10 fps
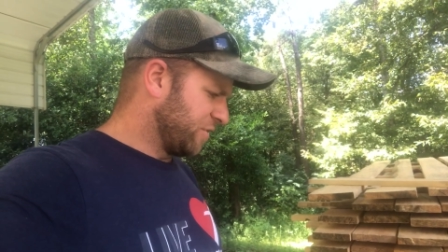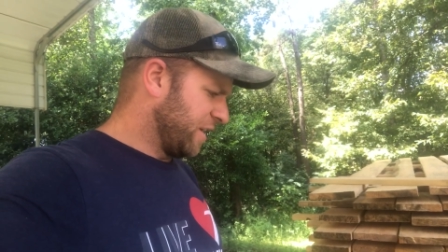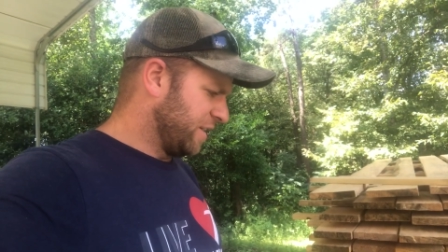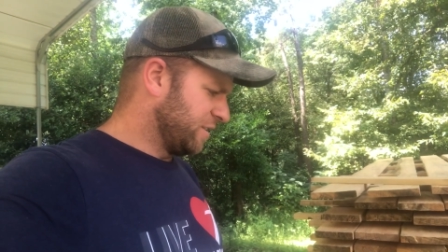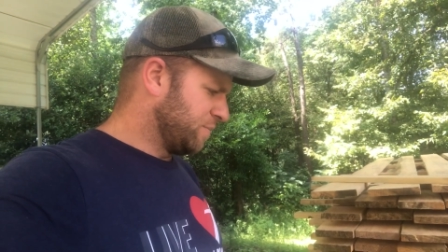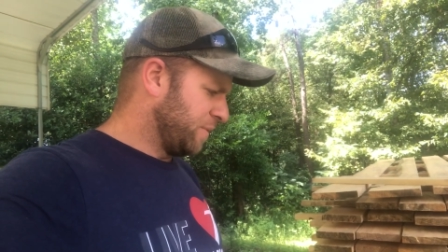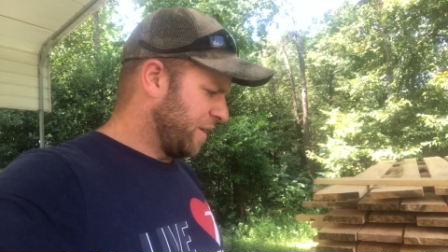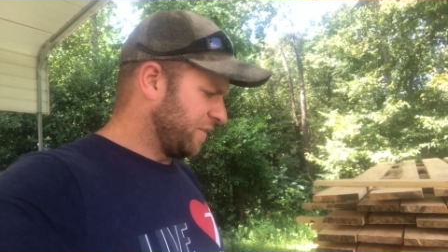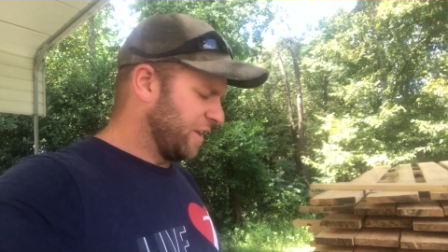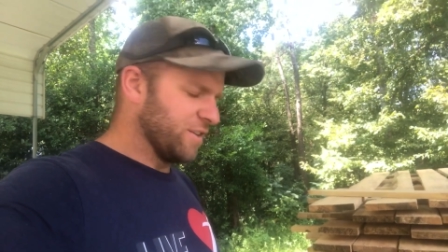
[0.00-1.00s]
treads,
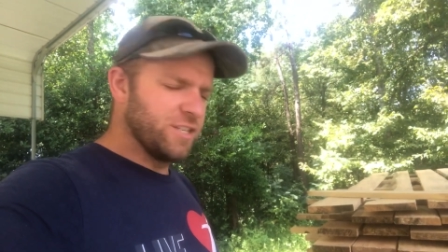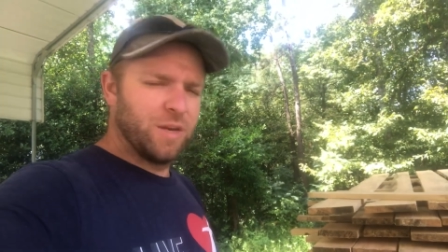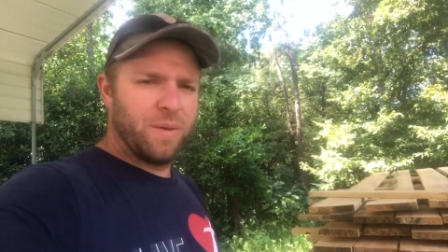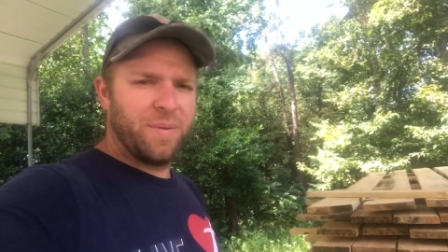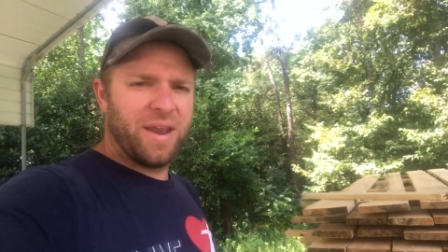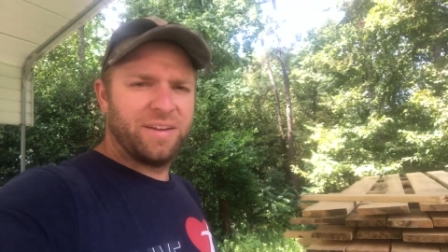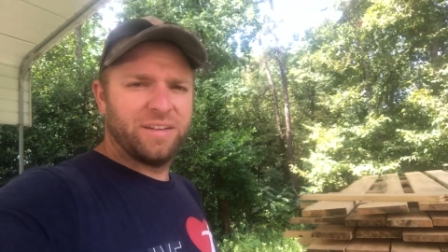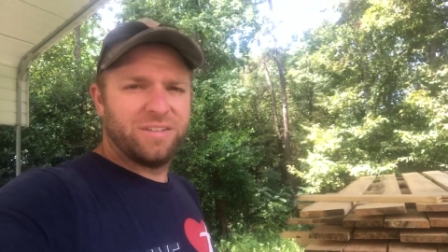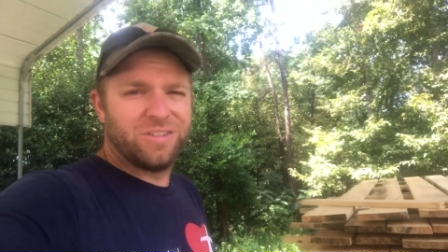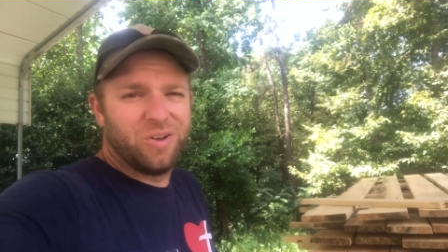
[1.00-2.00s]
but everything else is going to be
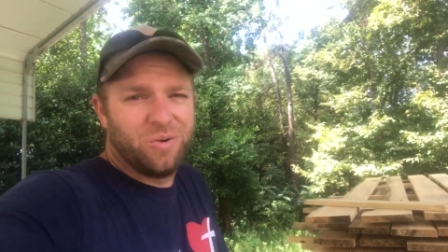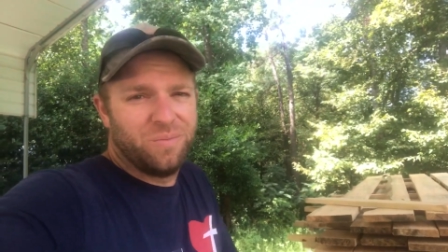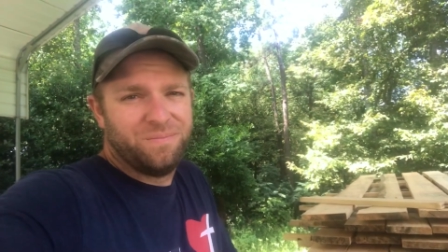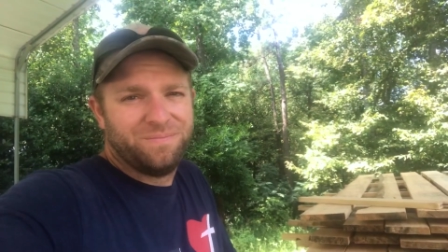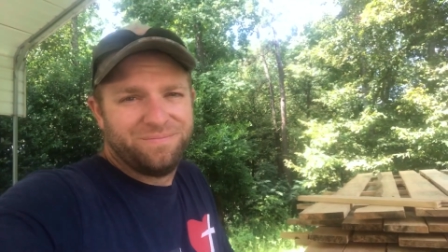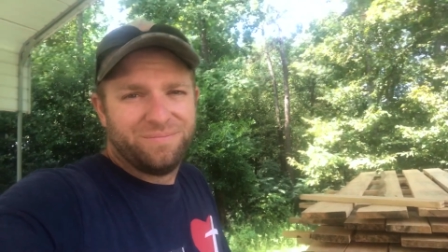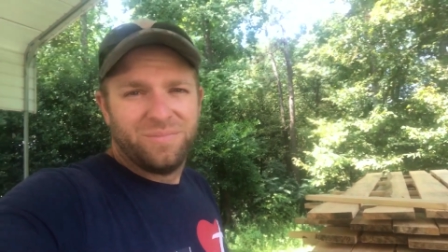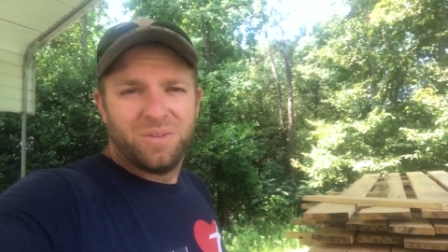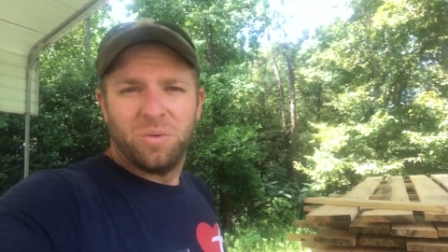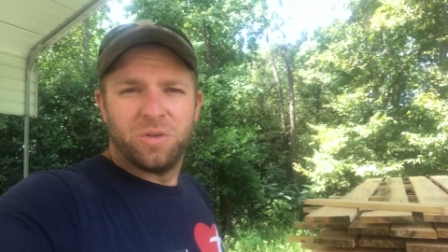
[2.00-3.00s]
painted. So
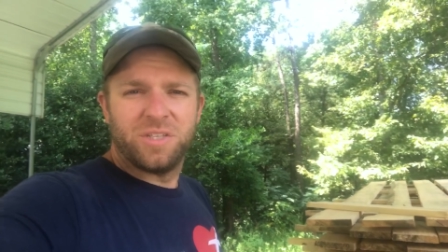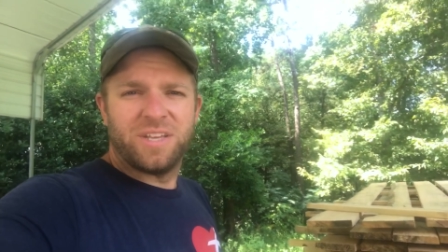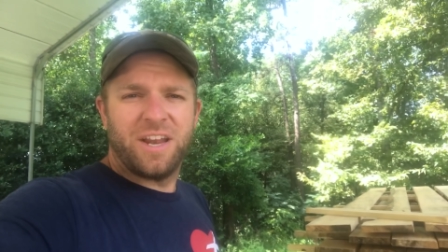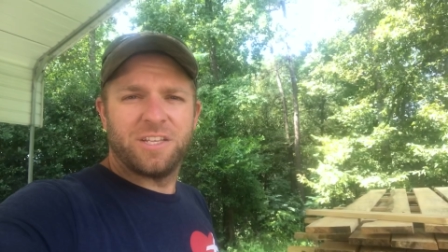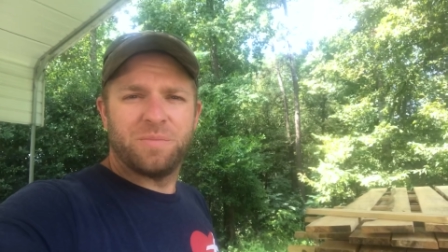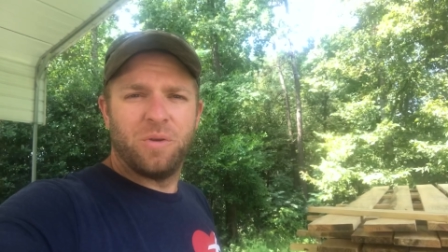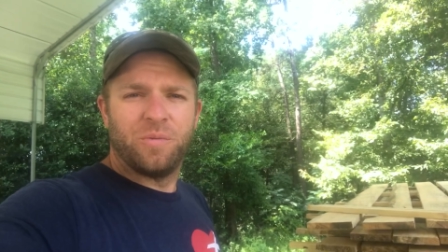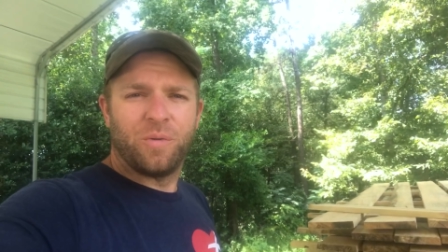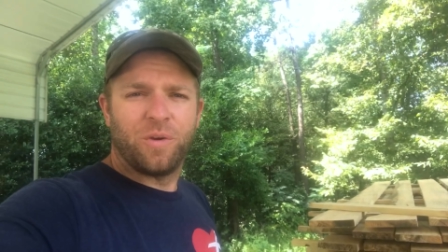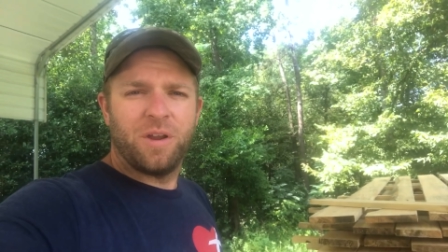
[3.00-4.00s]
we'll just sand it
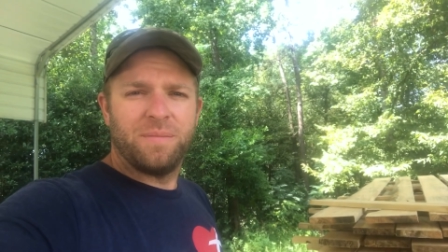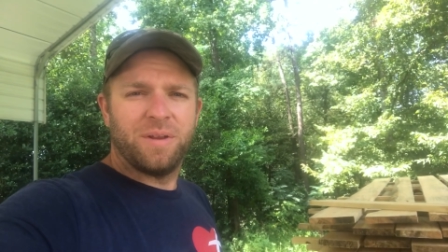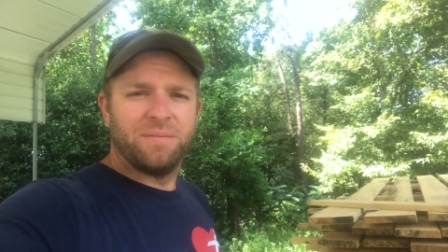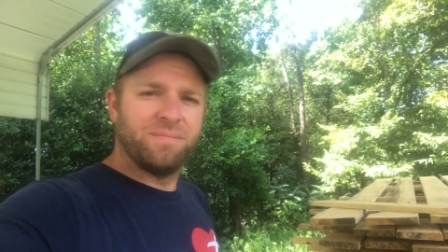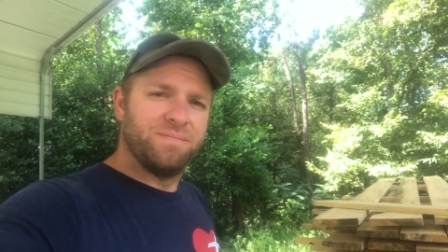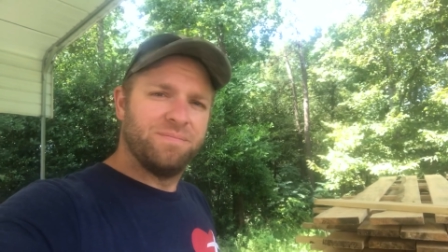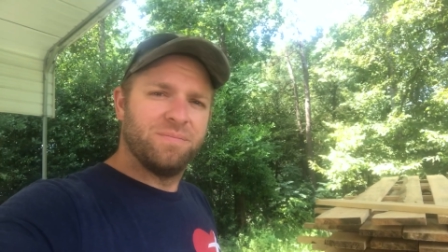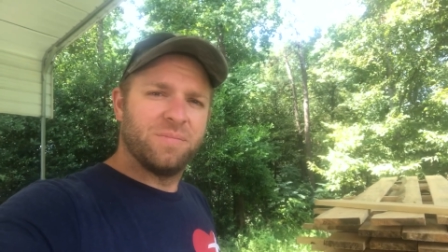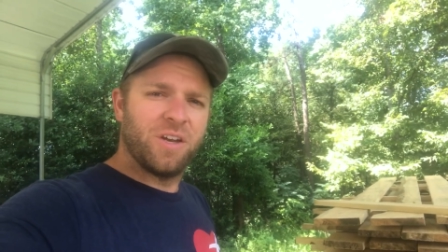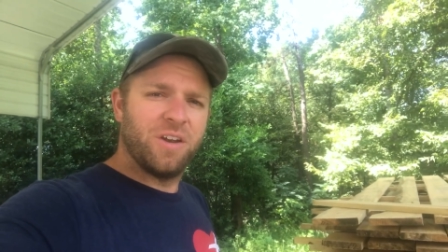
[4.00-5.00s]
smooth for him, and
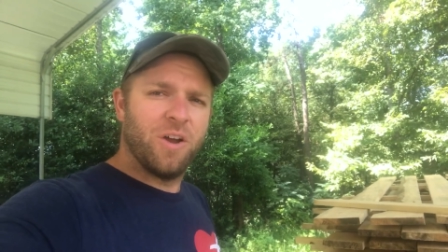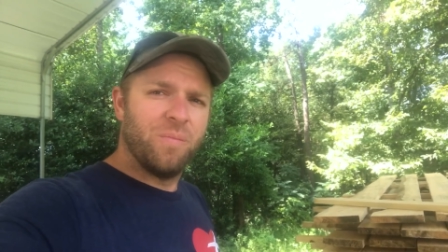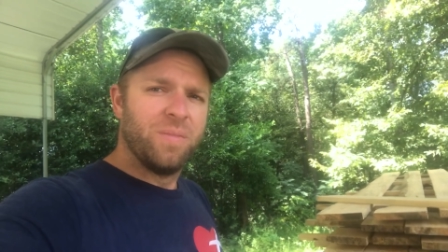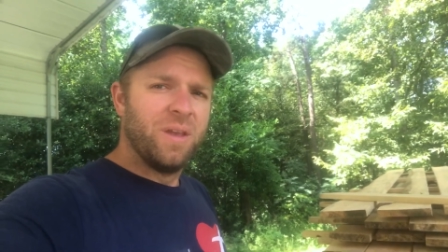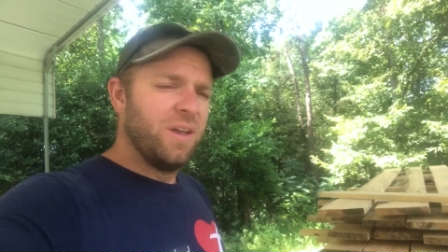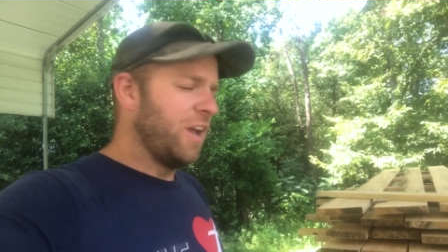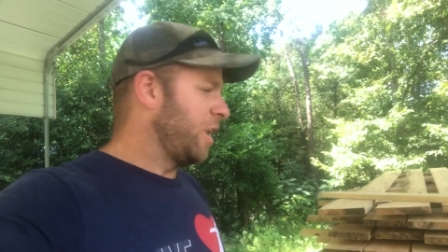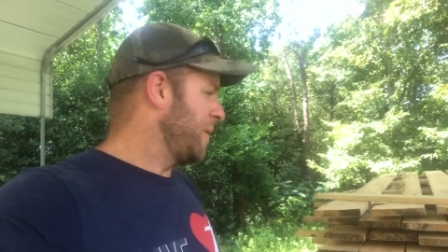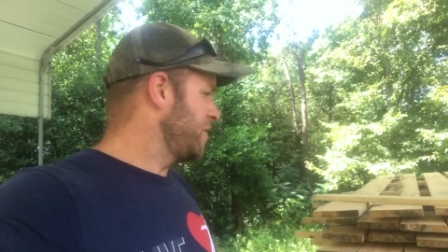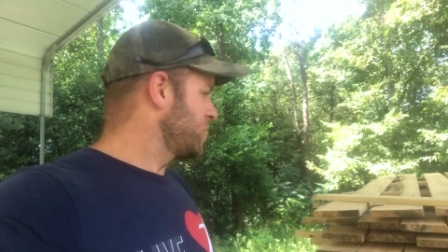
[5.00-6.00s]
there you go.
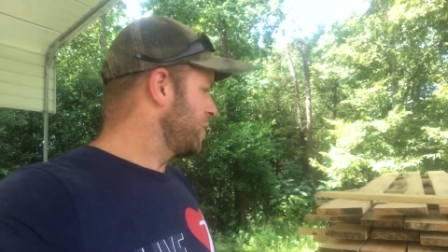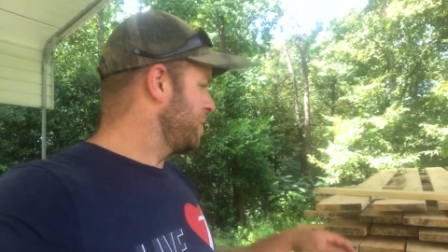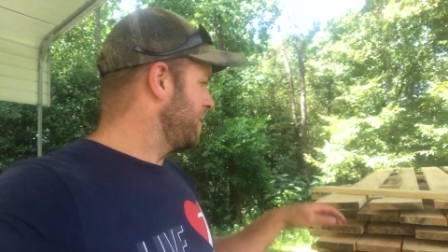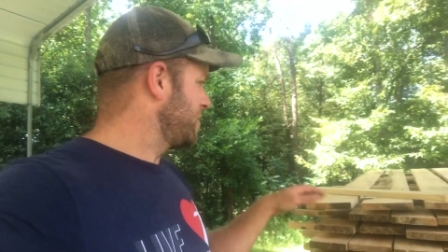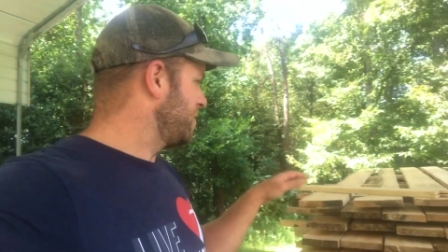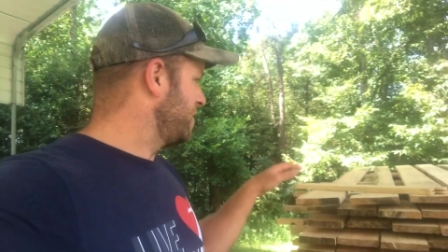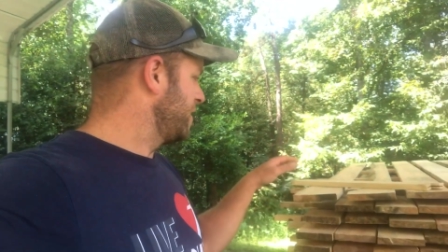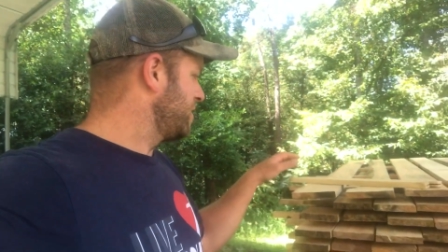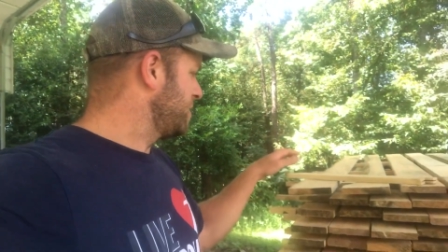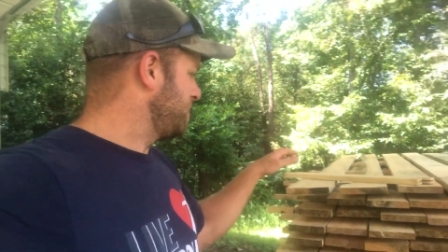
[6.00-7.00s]
Anyway, just wanted to mention,
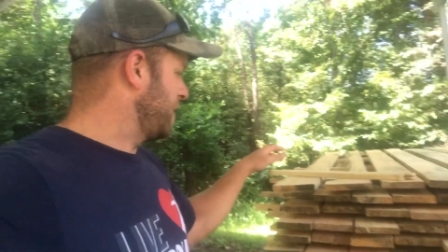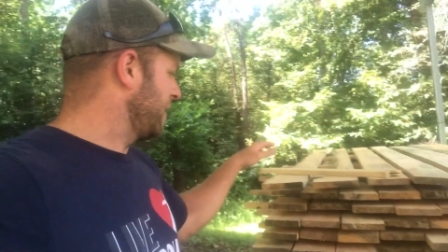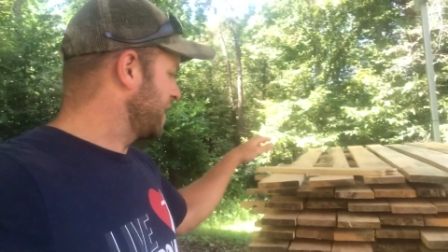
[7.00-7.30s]
this has been,